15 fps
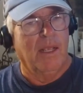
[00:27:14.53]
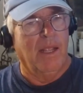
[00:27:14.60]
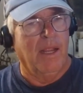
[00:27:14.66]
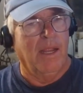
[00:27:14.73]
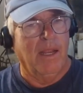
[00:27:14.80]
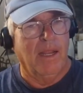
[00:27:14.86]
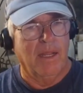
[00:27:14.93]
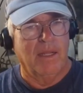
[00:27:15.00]

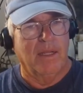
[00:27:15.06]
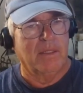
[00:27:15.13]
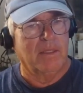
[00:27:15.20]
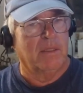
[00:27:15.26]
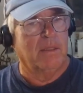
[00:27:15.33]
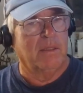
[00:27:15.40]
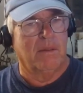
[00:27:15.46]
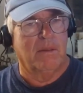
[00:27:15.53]

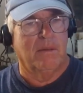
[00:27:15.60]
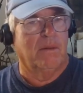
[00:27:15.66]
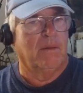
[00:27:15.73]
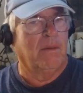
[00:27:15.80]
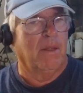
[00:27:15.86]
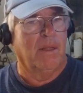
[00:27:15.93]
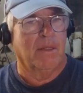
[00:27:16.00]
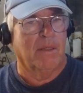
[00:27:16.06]

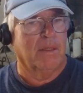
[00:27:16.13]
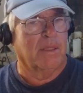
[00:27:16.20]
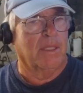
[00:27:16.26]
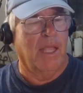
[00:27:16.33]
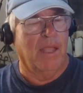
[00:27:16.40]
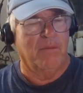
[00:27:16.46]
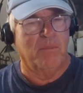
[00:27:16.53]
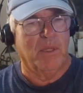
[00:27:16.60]
and it
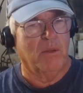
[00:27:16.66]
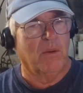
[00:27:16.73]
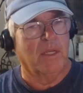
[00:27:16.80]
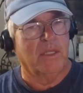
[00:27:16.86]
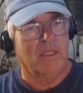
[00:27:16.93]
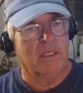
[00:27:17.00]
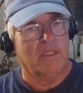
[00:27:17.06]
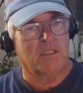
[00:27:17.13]
gave me
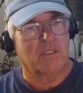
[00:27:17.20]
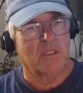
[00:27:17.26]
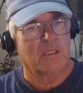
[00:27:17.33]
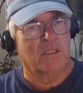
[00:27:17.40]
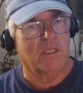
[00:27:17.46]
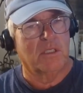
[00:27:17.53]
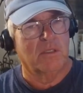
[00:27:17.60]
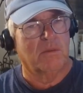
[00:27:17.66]
great
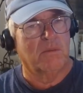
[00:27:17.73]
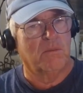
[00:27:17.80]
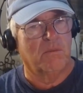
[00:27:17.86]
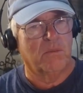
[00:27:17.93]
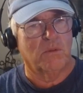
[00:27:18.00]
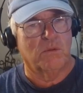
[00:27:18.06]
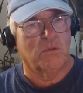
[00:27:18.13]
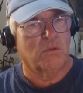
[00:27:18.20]
distance and
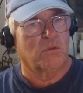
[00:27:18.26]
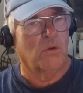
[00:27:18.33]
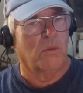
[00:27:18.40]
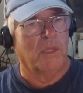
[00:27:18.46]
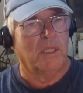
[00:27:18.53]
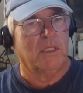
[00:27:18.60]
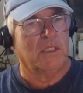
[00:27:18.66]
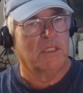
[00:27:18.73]

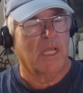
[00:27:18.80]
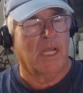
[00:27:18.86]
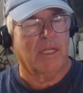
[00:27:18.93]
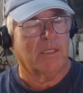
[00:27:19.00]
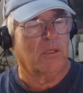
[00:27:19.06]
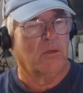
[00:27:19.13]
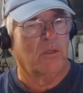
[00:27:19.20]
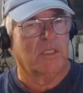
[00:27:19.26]
tremendous
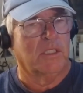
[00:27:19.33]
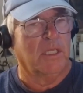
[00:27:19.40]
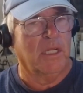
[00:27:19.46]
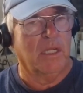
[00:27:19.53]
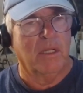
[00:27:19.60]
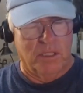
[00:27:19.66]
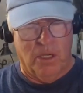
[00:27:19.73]
accuracy.